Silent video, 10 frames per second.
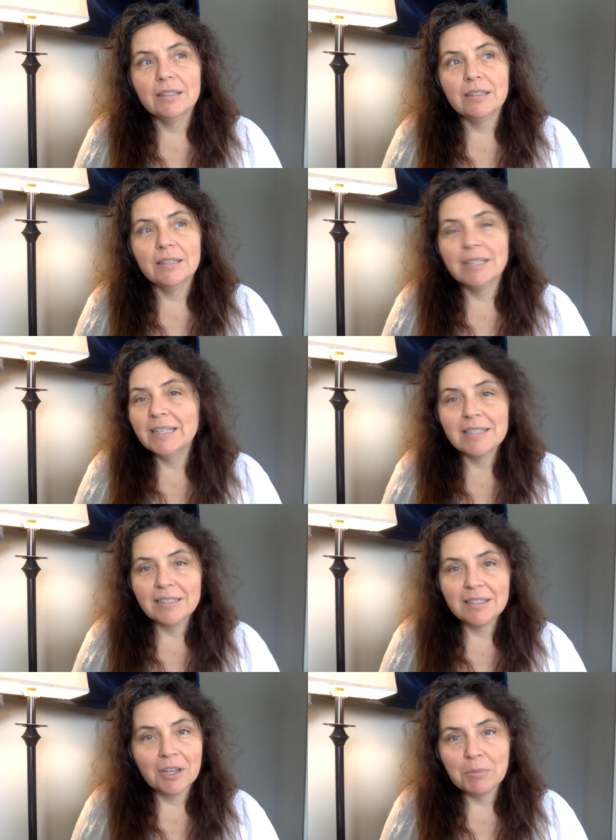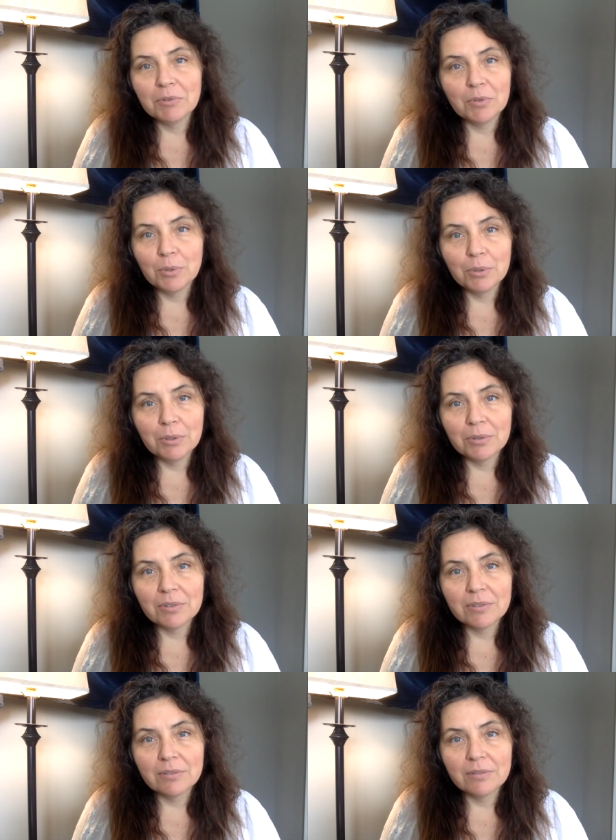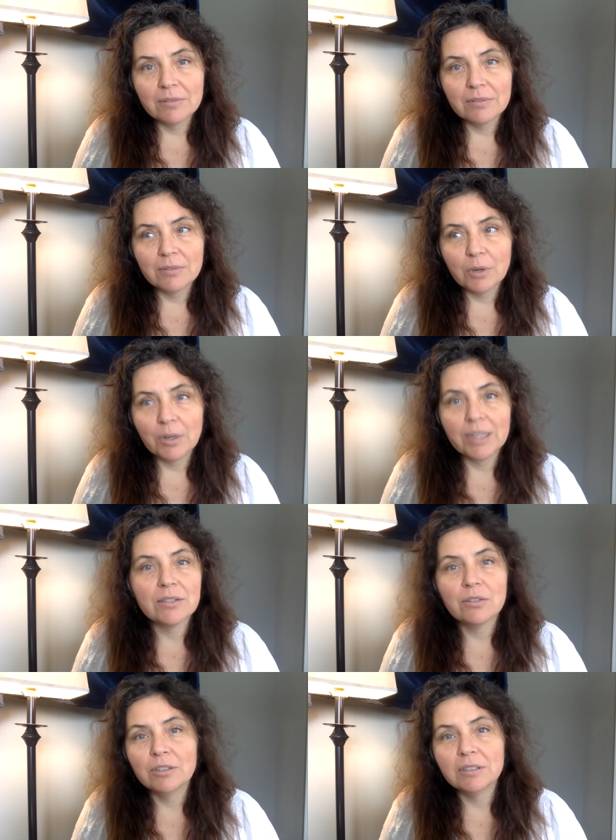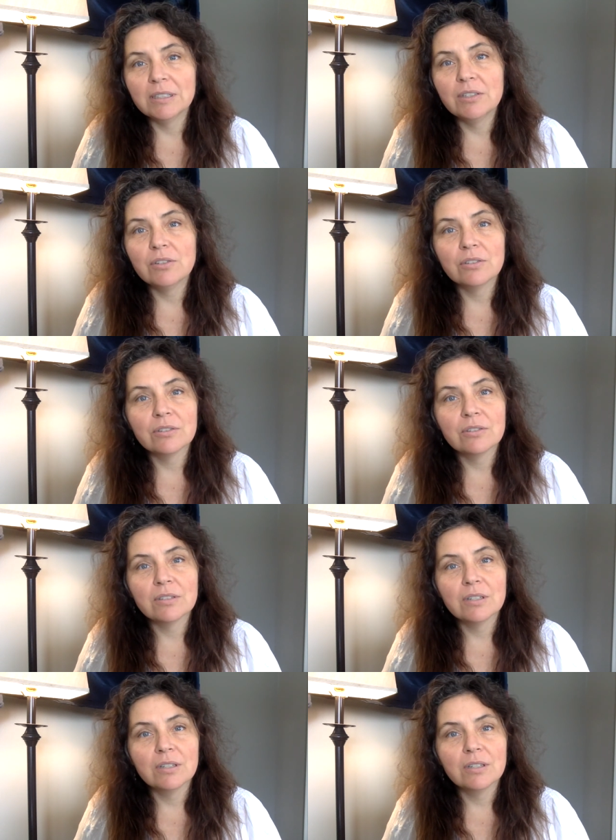that it isn't a time of gurus or external teachers